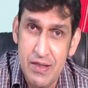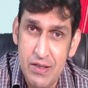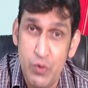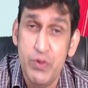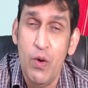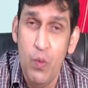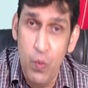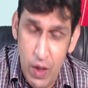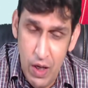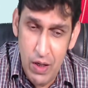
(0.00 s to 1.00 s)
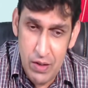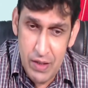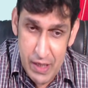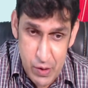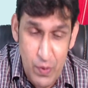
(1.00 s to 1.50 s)
to the world
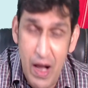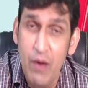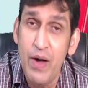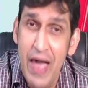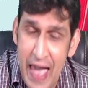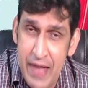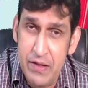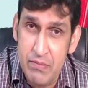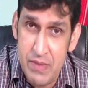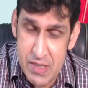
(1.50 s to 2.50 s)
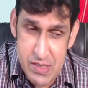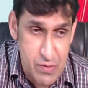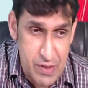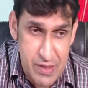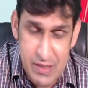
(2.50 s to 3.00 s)
and to our enemies,
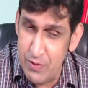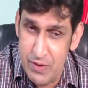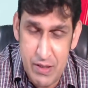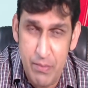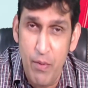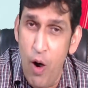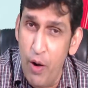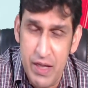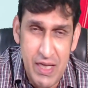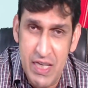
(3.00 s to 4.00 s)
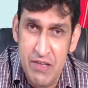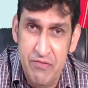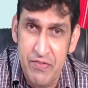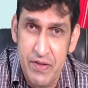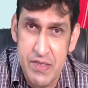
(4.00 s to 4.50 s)
to the demonic
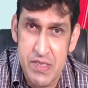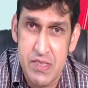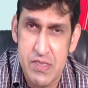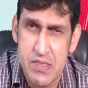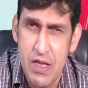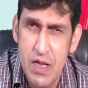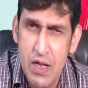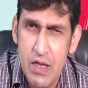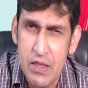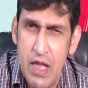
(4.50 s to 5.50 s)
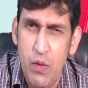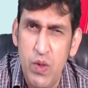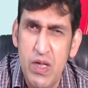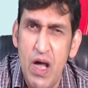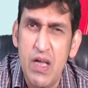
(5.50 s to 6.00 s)
influences, that
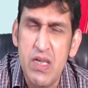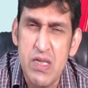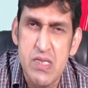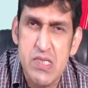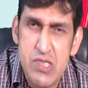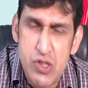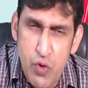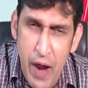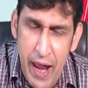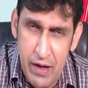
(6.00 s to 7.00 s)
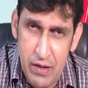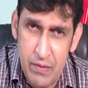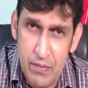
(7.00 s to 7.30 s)
we are His strength,